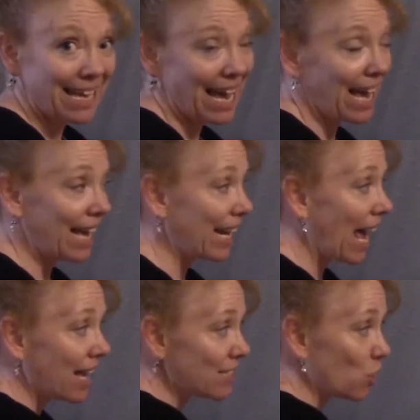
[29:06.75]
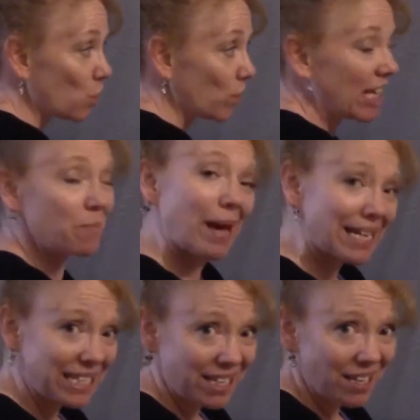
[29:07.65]
And as you keep
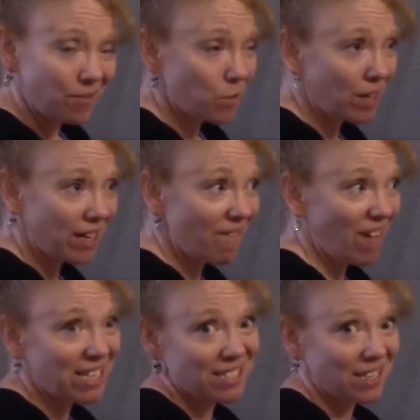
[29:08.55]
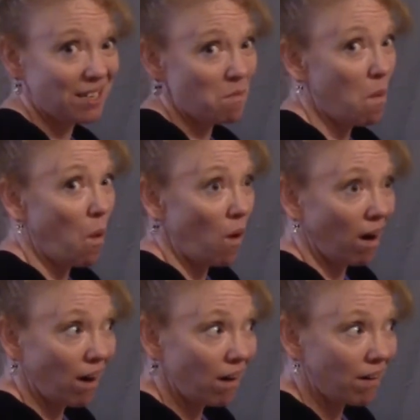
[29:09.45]
painting, if you want to invest in
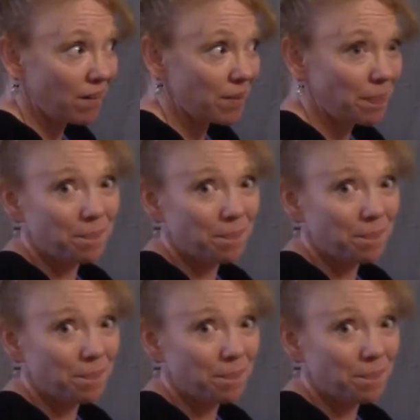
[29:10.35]
more